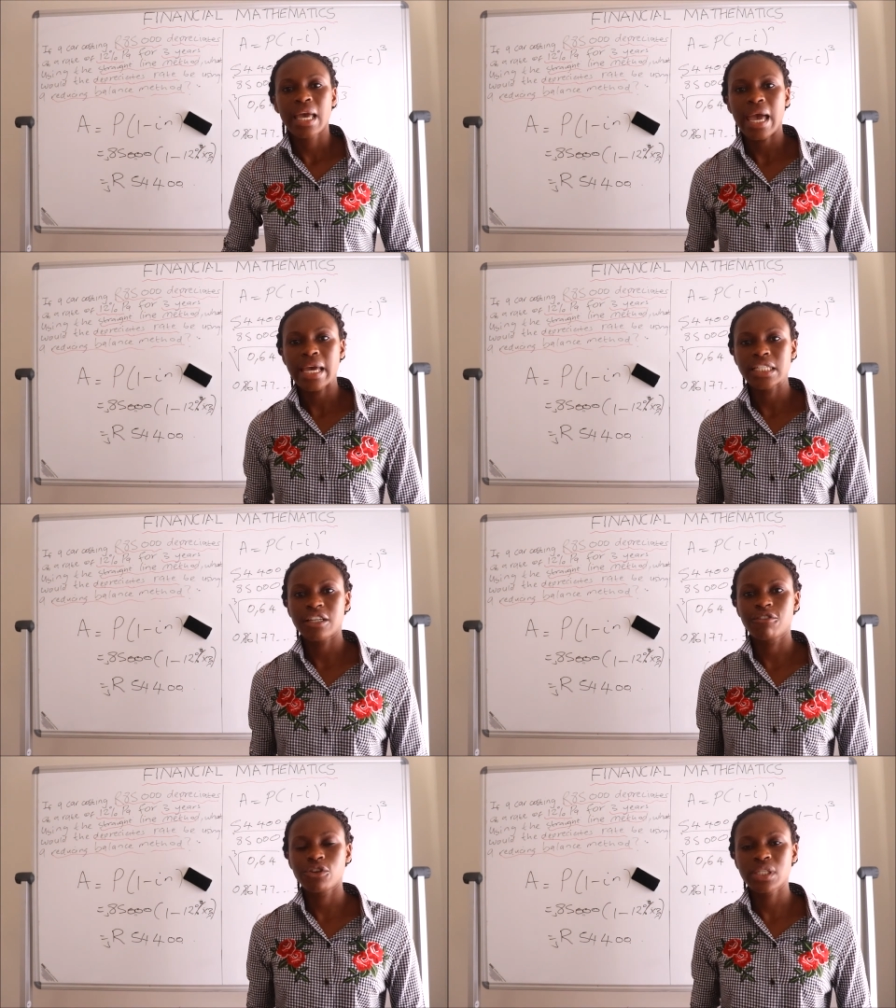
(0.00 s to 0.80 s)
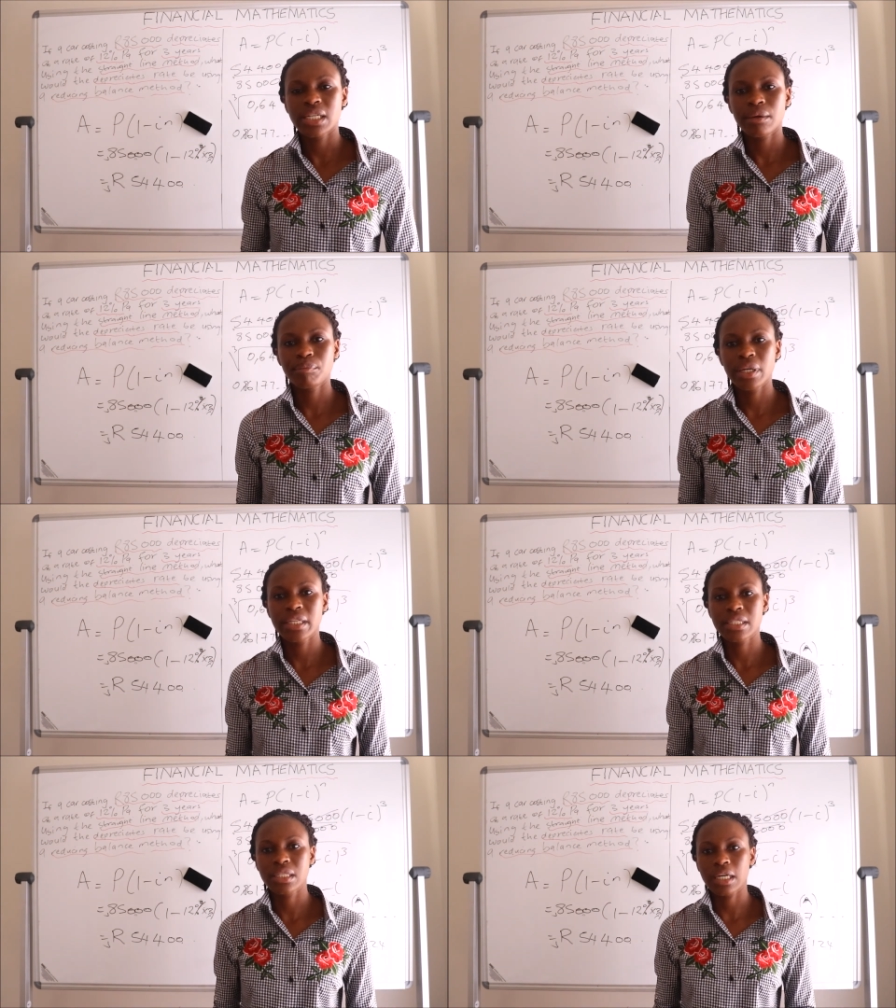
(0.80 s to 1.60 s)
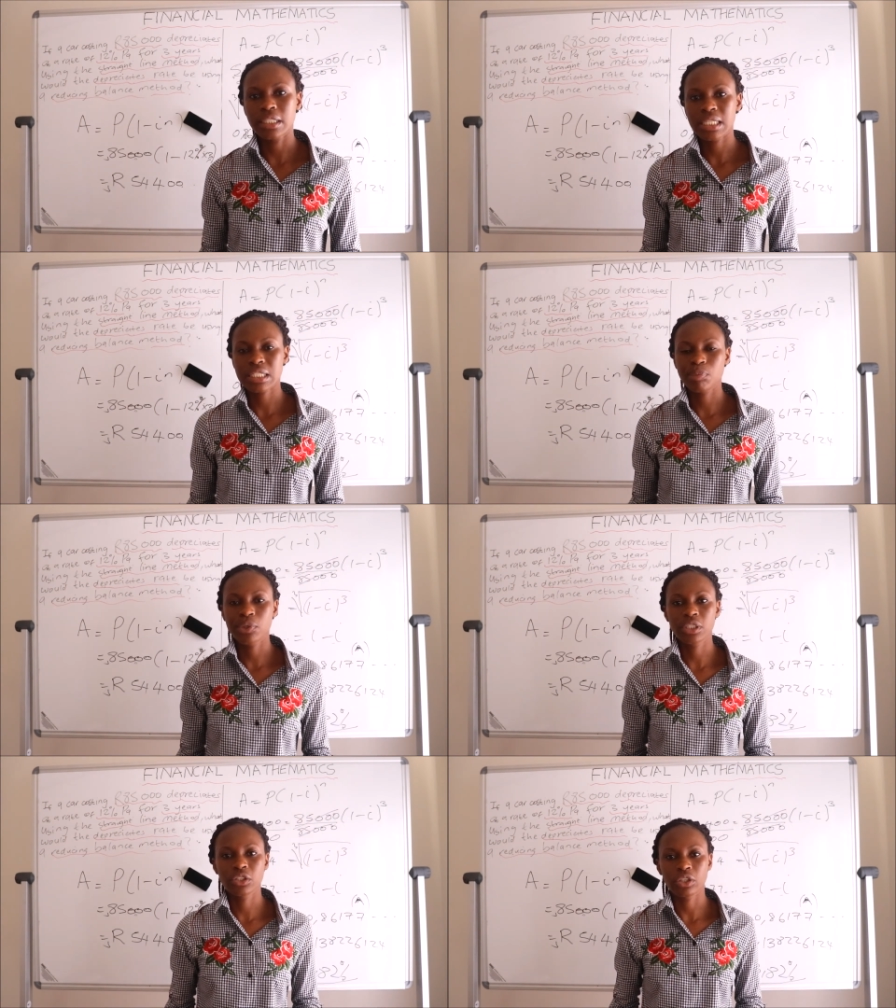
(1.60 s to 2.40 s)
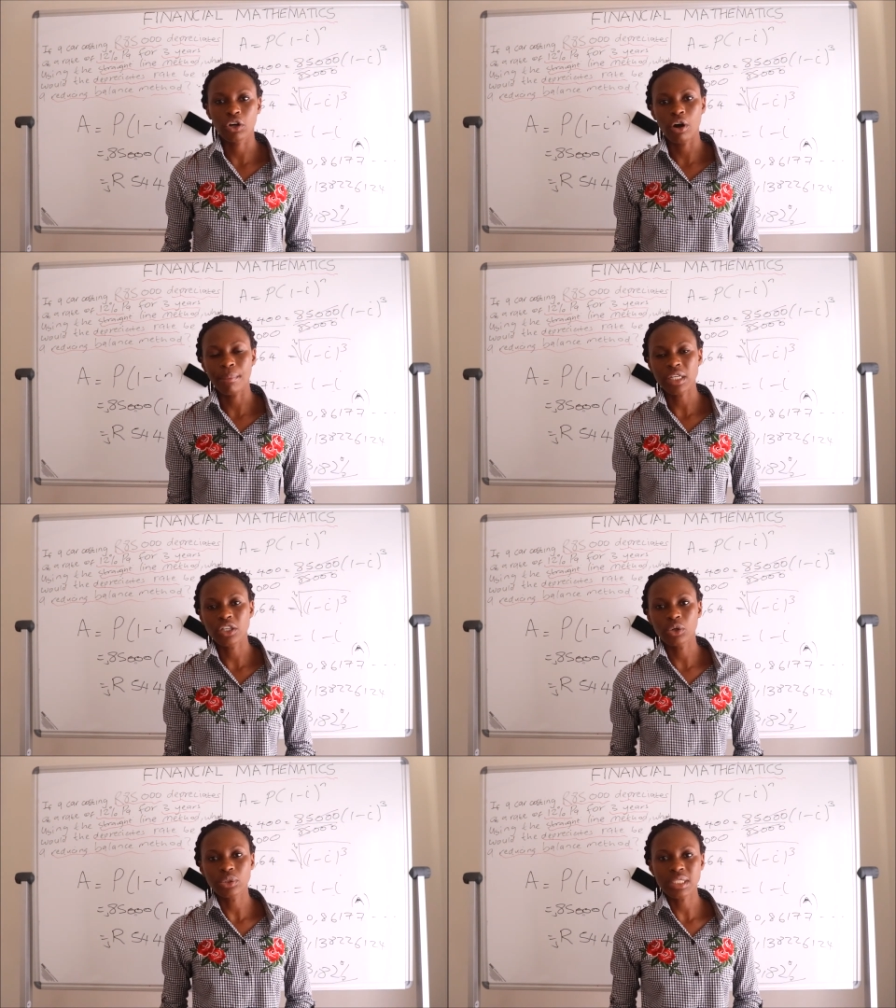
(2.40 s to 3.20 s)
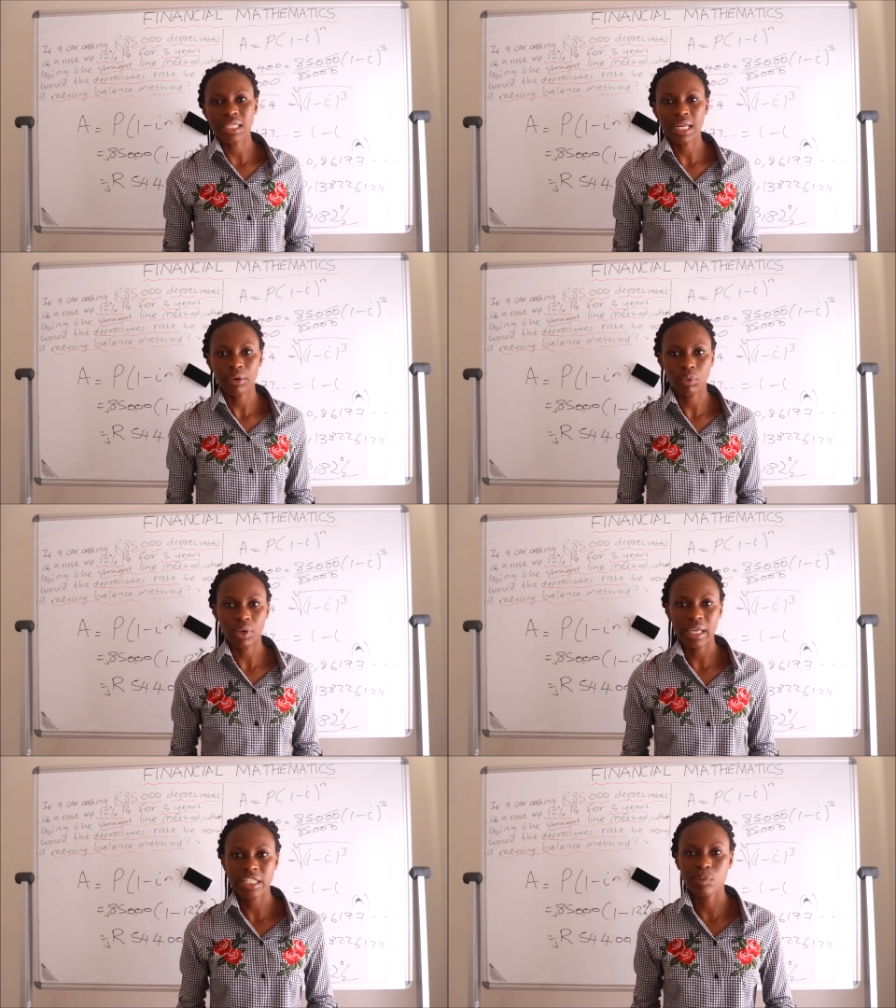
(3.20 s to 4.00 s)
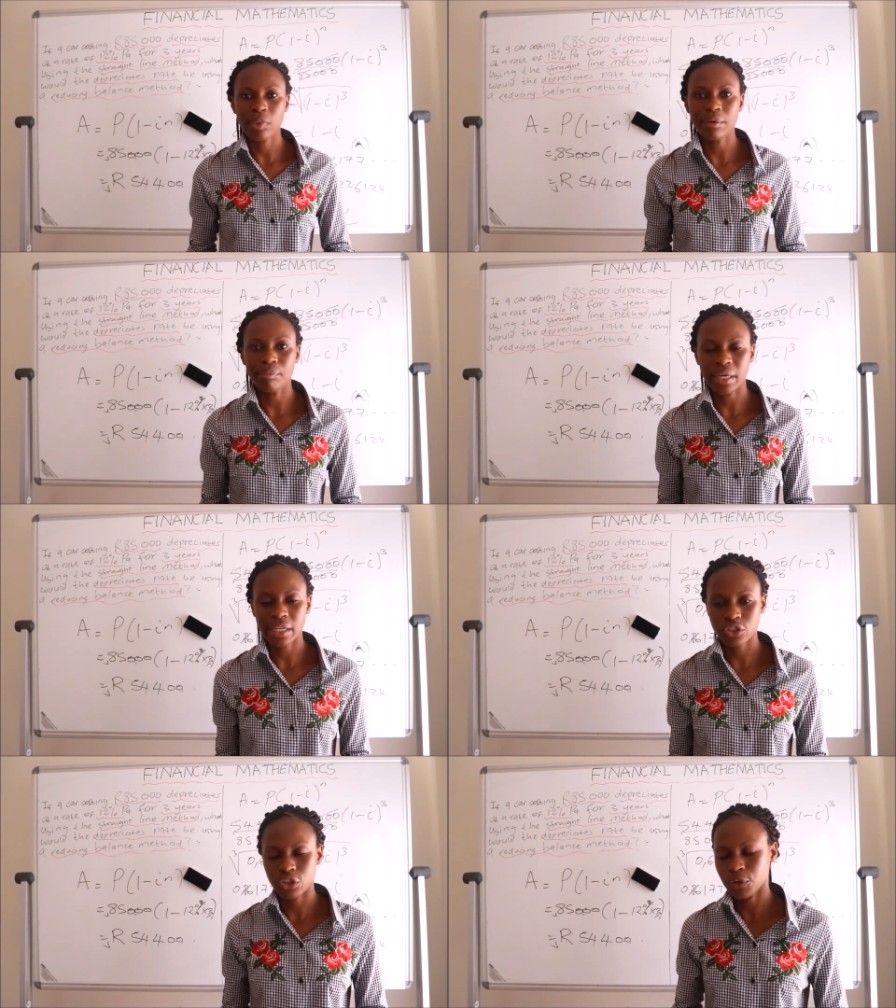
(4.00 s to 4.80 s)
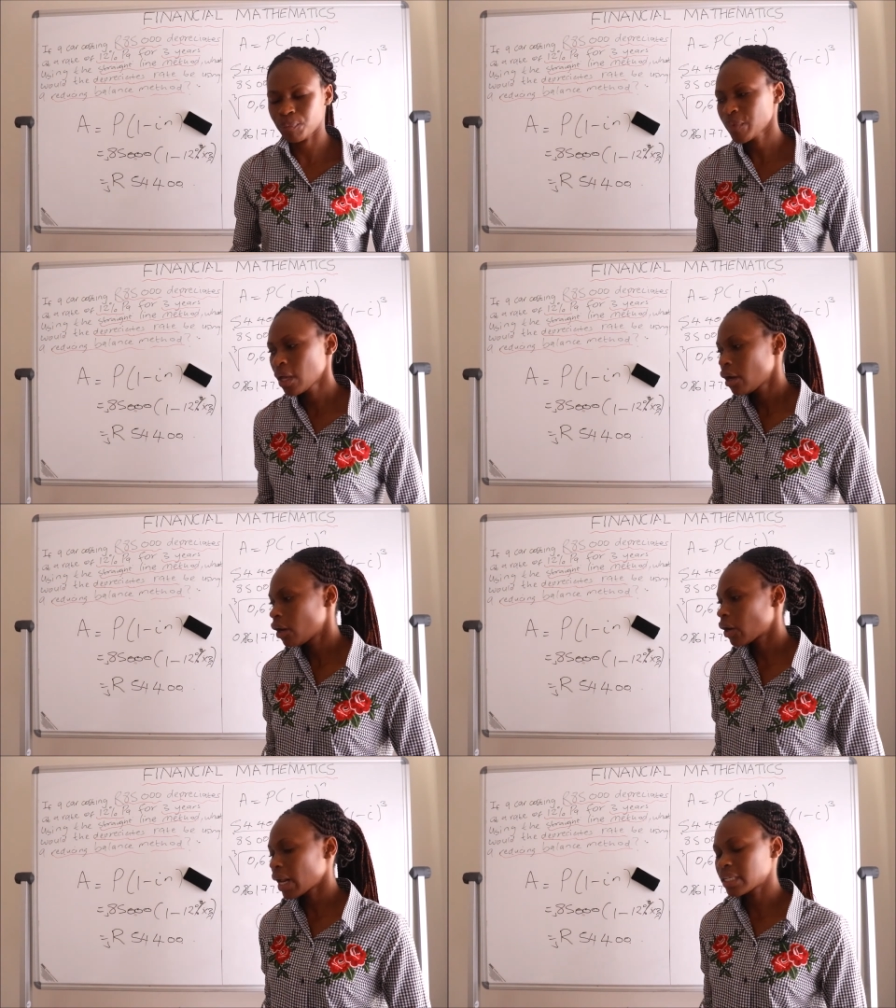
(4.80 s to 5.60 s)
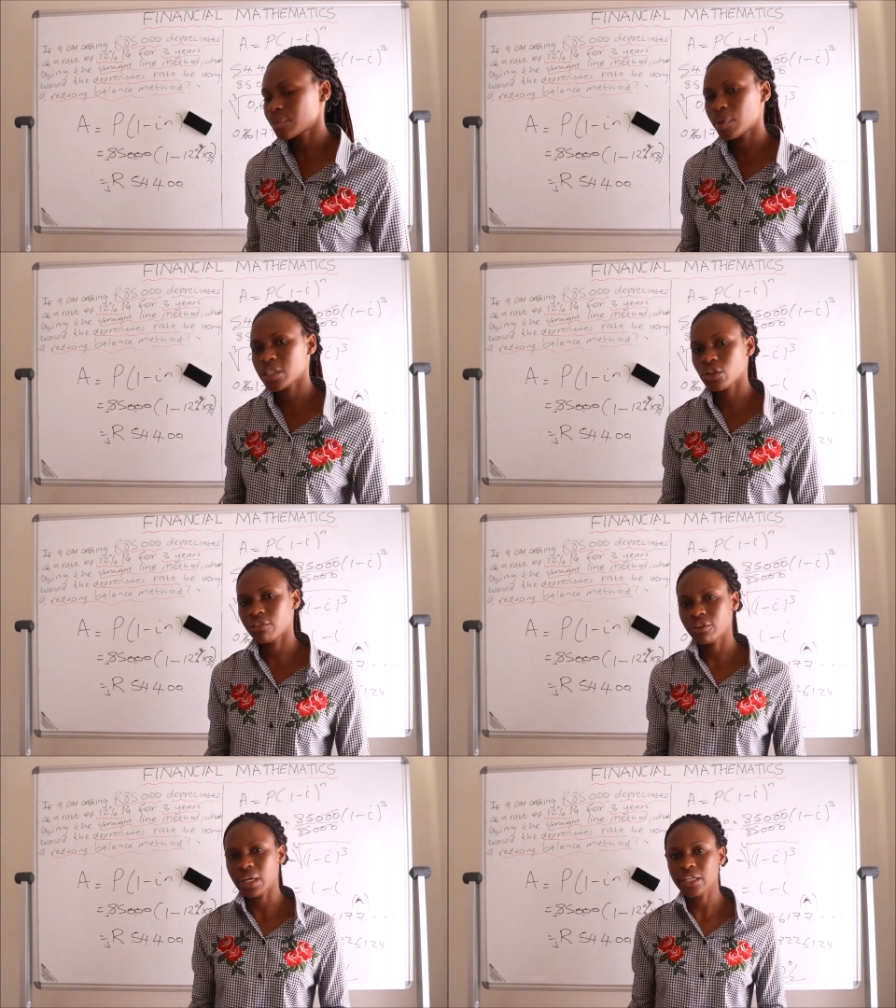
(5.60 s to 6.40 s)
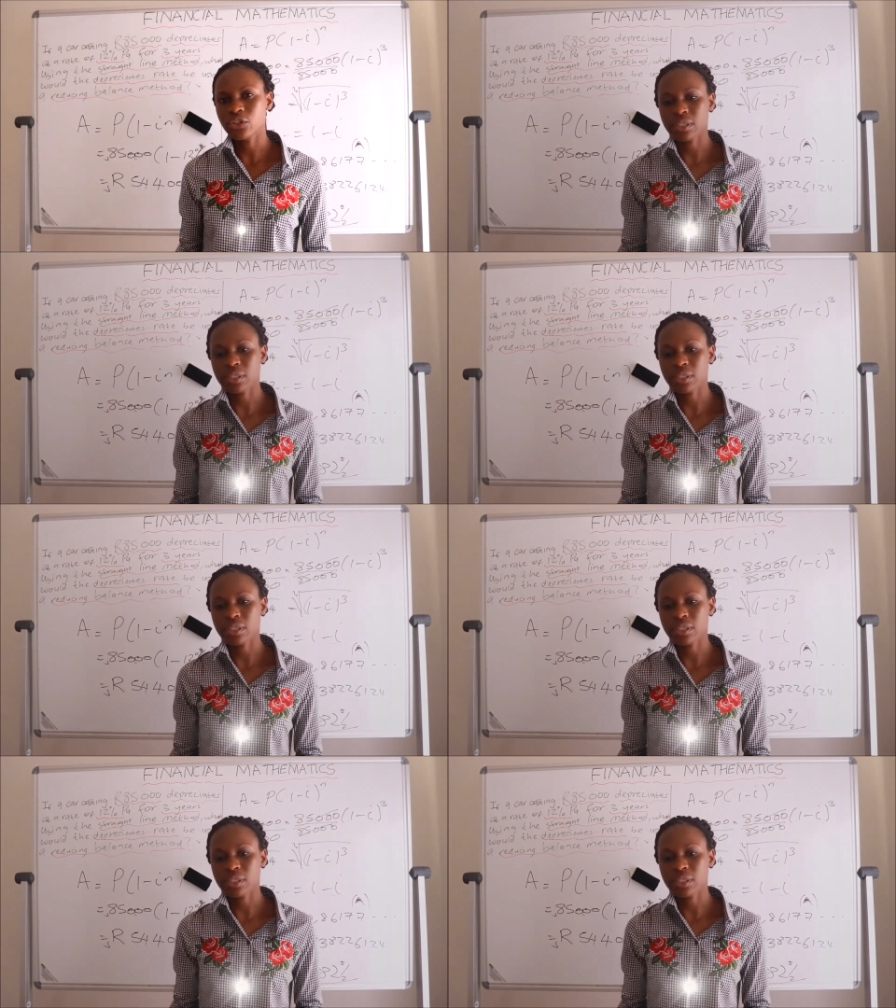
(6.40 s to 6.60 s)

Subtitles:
and if you didn't, please just put it in the comment note, then we'll explain better to you. All right, please don't forget to